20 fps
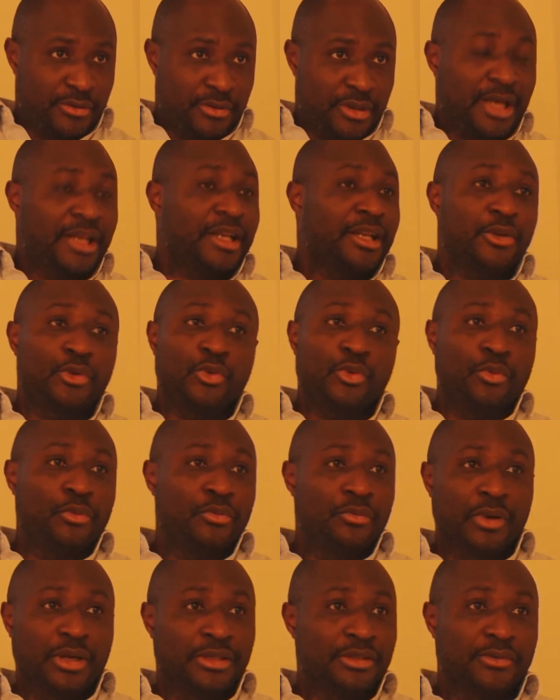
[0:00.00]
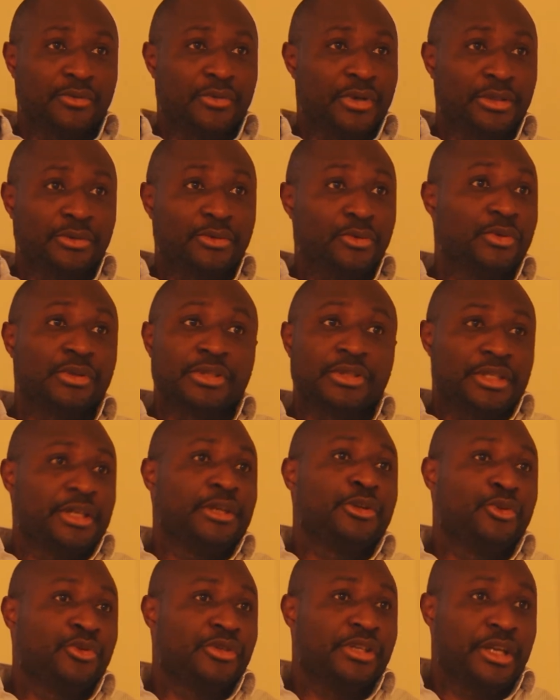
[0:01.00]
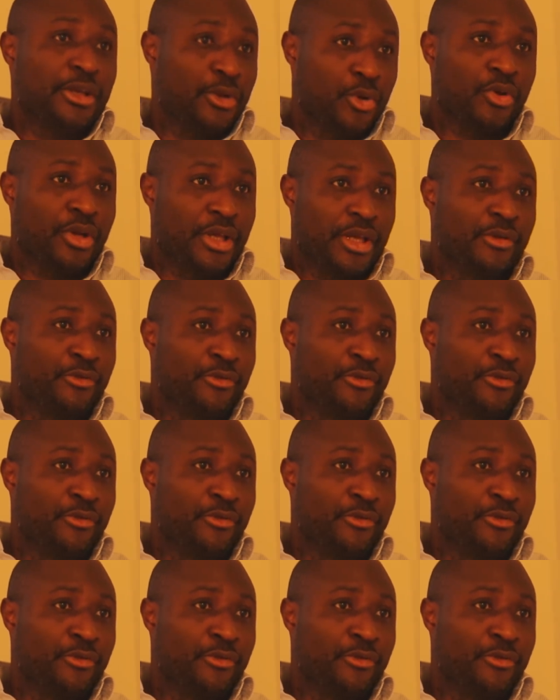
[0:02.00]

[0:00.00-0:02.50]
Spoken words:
And then you want the one who are still using Nokia